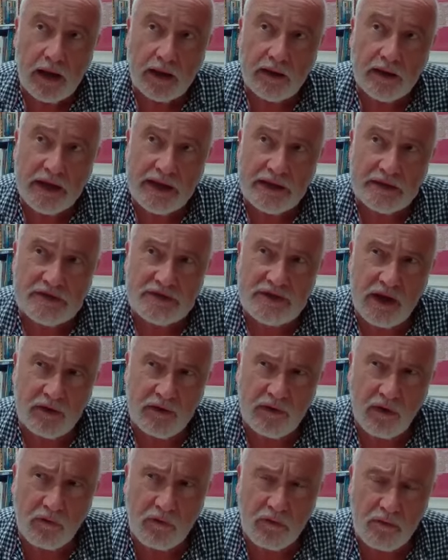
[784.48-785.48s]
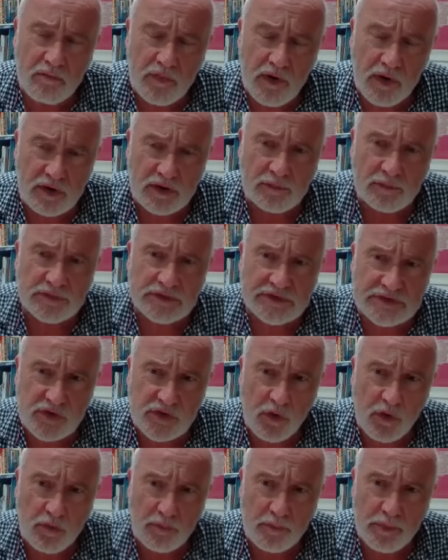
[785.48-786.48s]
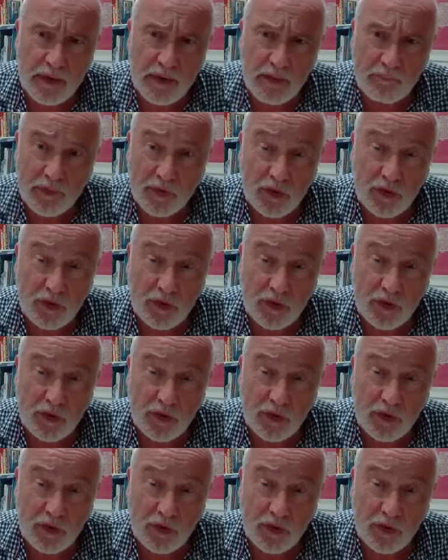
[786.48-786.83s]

And he had done a remarkable job